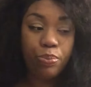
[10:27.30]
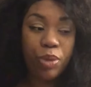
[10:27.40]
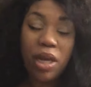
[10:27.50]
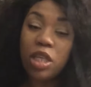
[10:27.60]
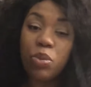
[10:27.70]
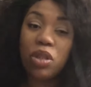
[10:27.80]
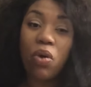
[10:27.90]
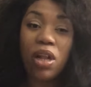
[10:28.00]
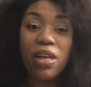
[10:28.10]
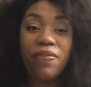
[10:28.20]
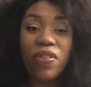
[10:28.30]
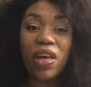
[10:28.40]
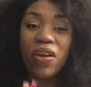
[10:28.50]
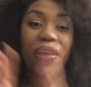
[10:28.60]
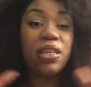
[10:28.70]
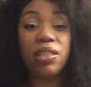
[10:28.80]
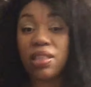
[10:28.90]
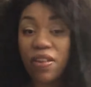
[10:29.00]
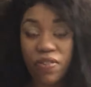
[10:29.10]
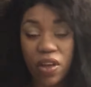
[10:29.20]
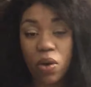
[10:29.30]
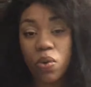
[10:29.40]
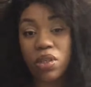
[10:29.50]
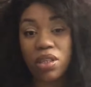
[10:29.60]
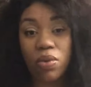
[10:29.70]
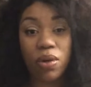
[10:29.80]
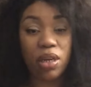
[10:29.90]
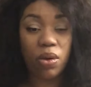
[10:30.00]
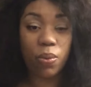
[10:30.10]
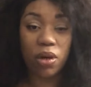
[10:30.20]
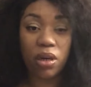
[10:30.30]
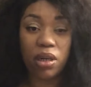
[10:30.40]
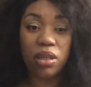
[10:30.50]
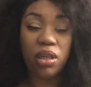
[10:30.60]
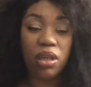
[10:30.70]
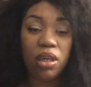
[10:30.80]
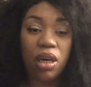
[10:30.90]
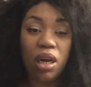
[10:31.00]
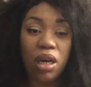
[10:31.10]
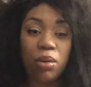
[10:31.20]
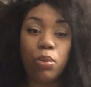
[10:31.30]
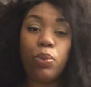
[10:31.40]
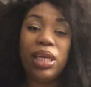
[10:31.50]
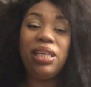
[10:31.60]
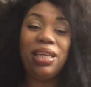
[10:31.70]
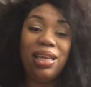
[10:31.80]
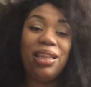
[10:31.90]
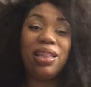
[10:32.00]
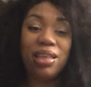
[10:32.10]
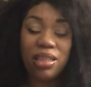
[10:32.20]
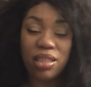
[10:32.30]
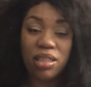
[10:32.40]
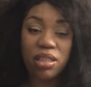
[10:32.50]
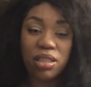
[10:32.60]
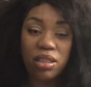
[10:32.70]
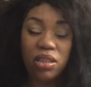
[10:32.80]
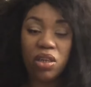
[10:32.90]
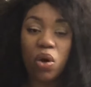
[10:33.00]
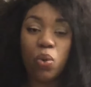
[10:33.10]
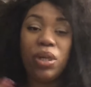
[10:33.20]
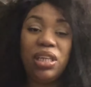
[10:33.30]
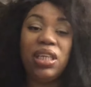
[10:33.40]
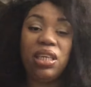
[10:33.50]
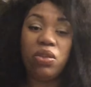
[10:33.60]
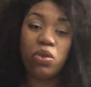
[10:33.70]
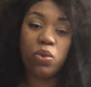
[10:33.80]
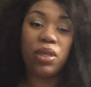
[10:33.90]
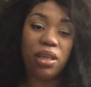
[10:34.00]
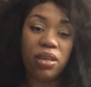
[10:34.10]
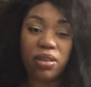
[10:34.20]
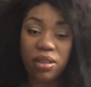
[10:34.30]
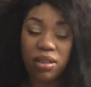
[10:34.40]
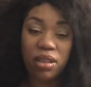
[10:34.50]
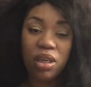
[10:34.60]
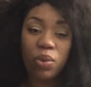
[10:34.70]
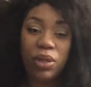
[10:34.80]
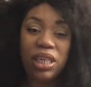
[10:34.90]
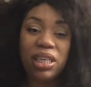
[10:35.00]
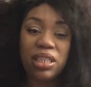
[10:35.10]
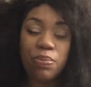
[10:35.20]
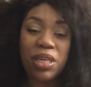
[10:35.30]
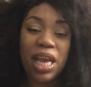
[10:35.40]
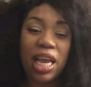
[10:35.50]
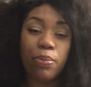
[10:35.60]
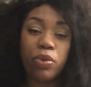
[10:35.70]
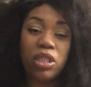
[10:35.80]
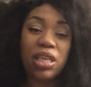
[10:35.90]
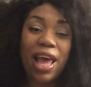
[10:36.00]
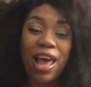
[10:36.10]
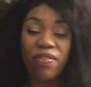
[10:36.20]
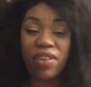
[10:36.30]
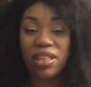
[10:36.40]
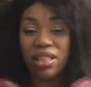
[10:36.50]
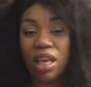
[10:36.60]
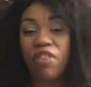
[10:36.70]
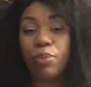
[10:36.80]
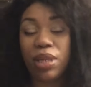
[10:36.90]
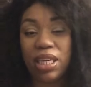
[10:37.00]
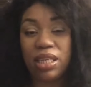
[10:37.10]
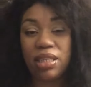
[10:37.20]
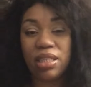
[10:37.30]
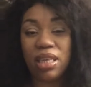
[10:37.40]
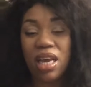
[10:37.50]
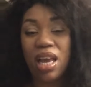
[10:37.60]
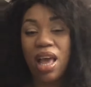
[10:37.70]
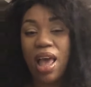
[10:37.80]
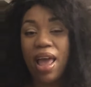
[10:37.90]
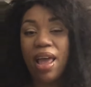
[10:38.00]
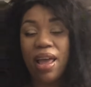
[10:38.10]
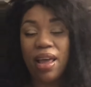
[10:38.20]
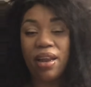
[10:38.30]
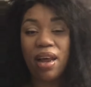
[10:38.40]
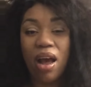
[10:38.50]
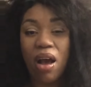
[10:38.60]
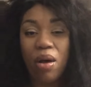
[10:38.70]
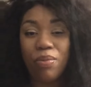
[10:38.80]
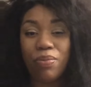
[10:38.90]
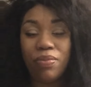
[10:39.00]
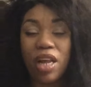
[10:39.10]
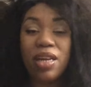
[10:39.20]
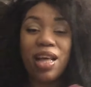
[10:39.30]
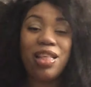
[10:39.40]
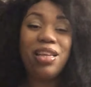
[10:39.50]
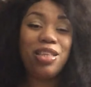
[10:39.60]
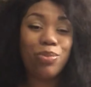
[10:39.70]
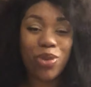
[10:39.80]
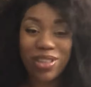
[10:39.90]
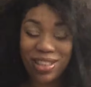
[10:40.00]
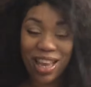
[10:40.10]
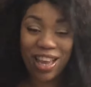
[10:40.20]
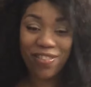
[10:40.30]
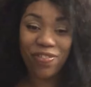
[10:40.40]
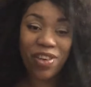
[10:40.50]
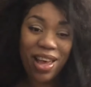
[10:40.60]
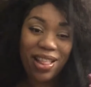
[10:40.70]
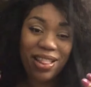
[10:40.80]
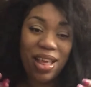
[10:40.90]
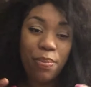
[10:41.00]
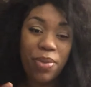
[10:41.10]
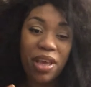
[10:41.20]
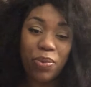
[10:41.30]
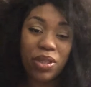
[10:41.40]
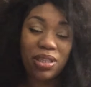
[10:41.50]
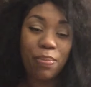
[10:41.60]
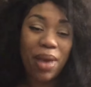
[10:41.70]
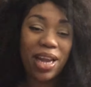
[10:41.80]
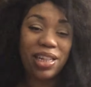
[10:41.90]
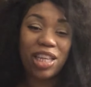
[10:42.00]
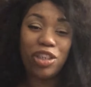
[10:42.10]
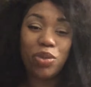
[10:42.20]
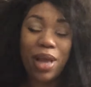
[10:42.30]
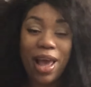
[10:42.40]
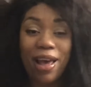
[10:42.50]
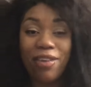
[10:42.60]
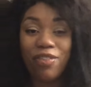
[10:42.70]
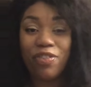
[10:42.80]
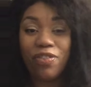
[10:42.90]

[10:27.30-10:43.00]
Because with all of the crazy stuff that goes on in the world, we need this. You know, we need to heal. We need to be able to have a safe place. And nothing is more safe than being with somebody that you have